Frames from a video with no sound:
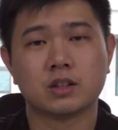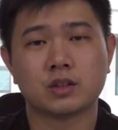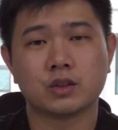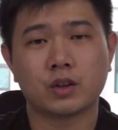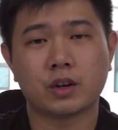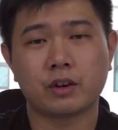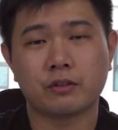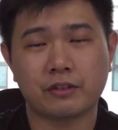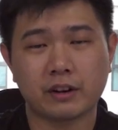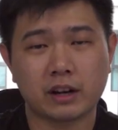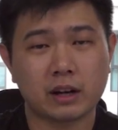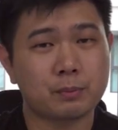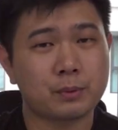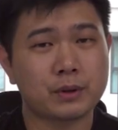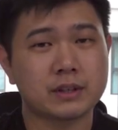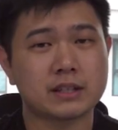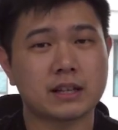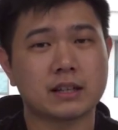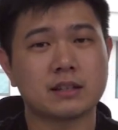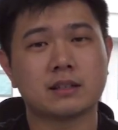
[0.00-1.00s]
So the
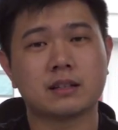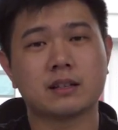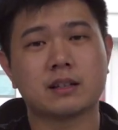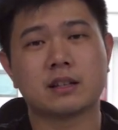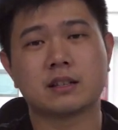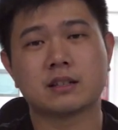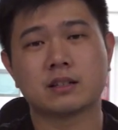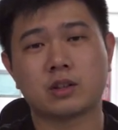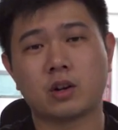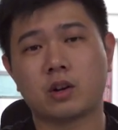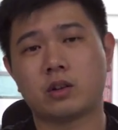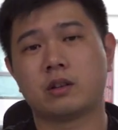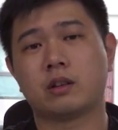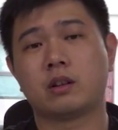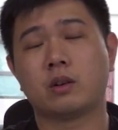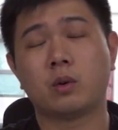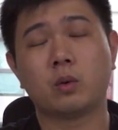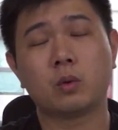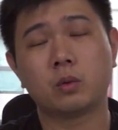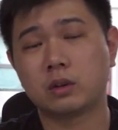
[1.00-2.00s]
fingerprint sensor is not
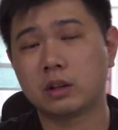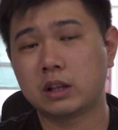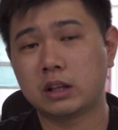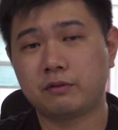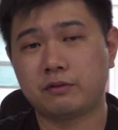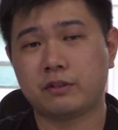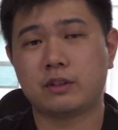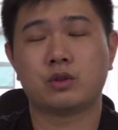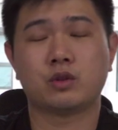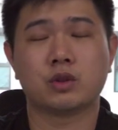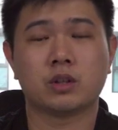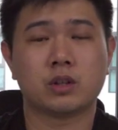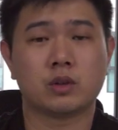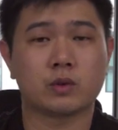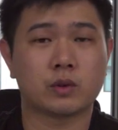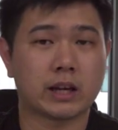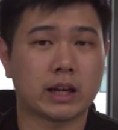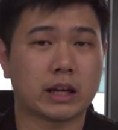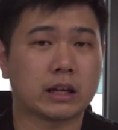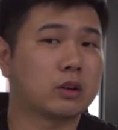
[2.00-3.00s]
the only feature
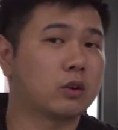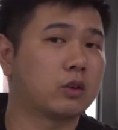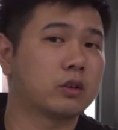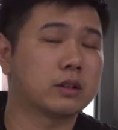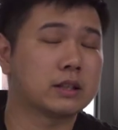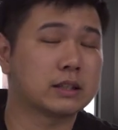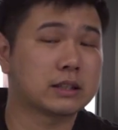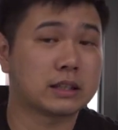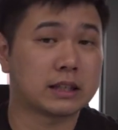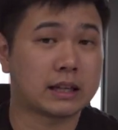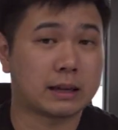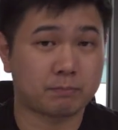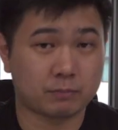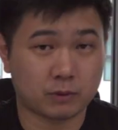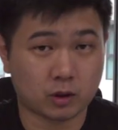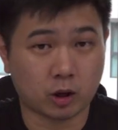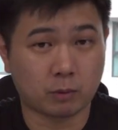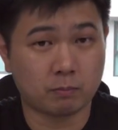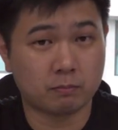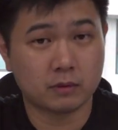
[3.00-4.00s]
you get in this
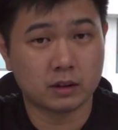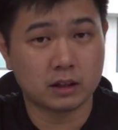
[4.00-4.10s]
laptop.